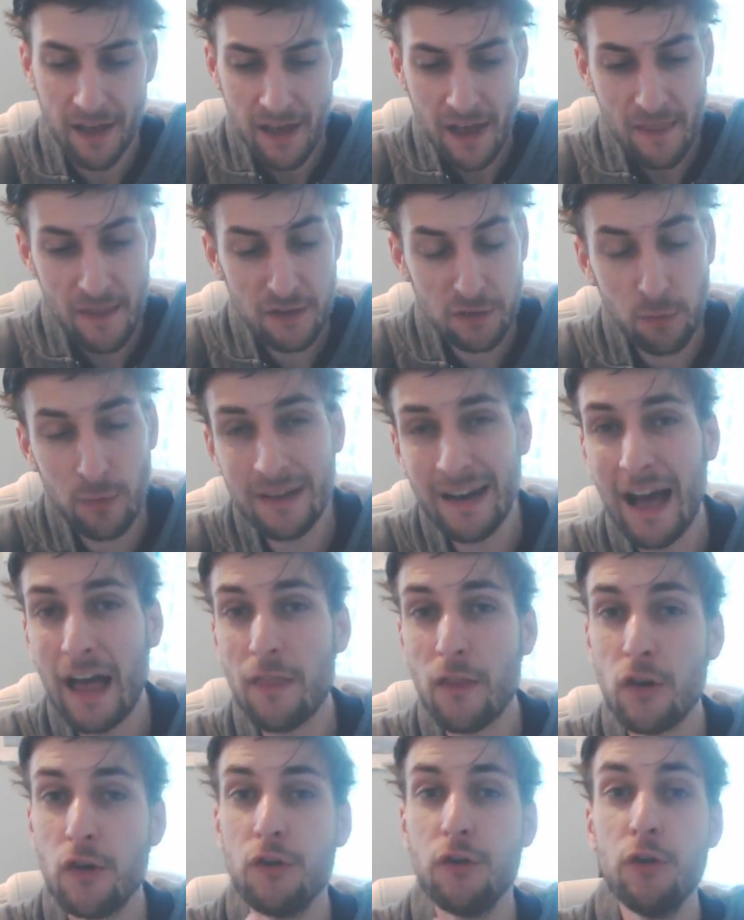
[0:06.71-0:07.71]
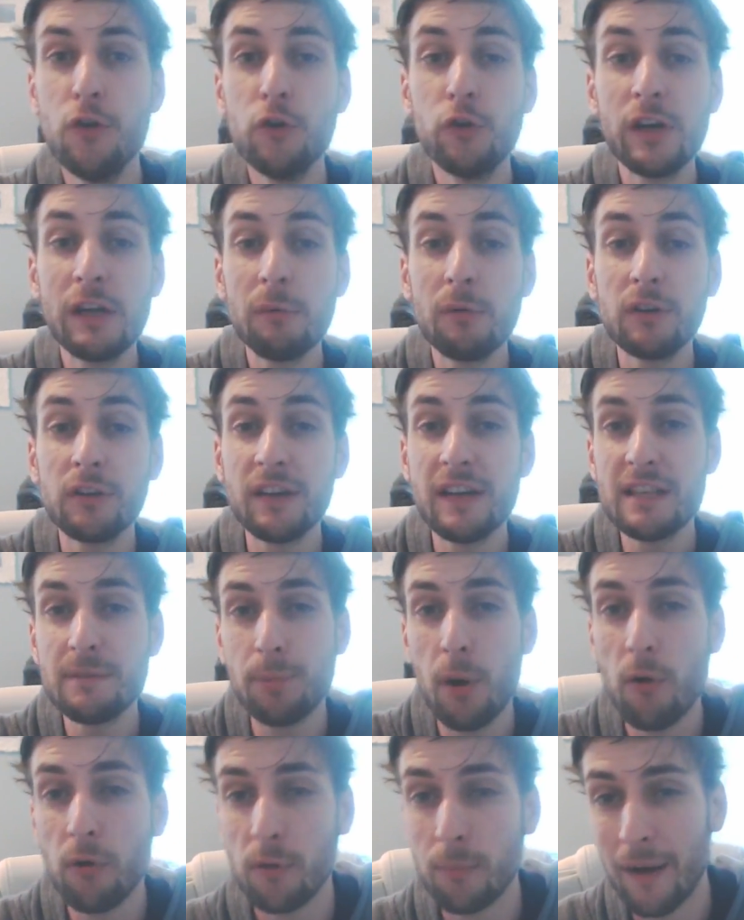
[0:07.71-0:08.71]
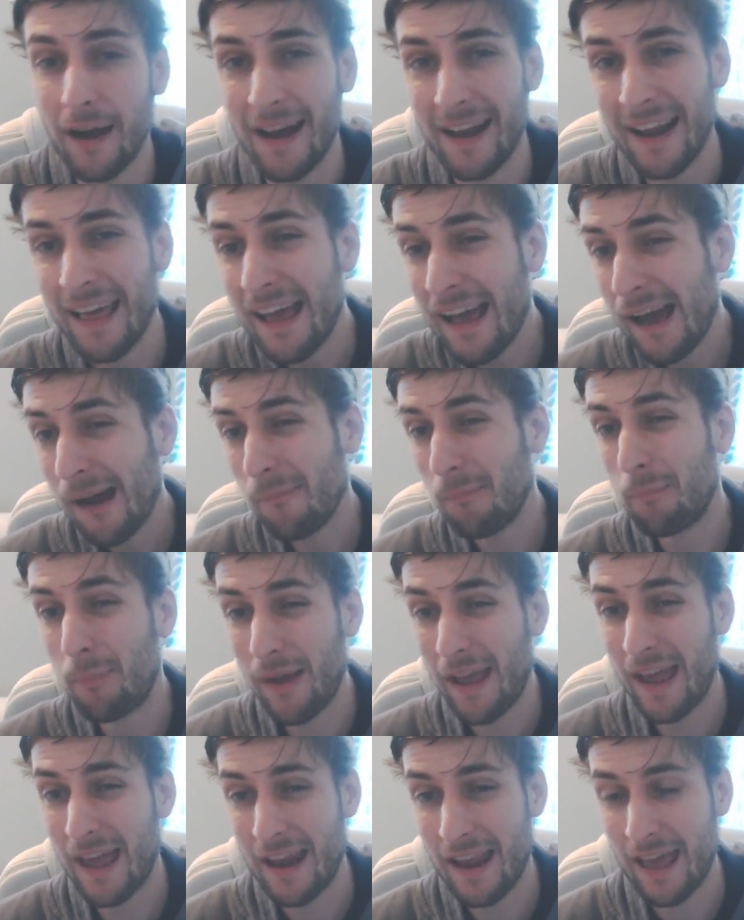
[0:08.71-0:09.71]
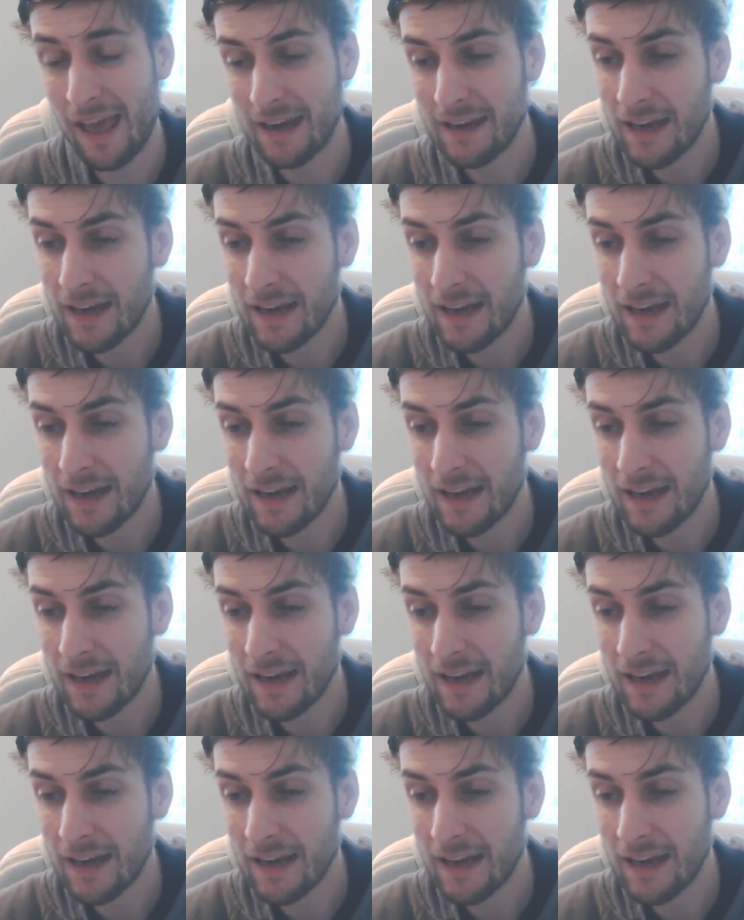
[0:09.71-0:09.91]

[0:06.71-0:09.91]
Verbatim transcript: This one on the newly released Pokemon, Banette.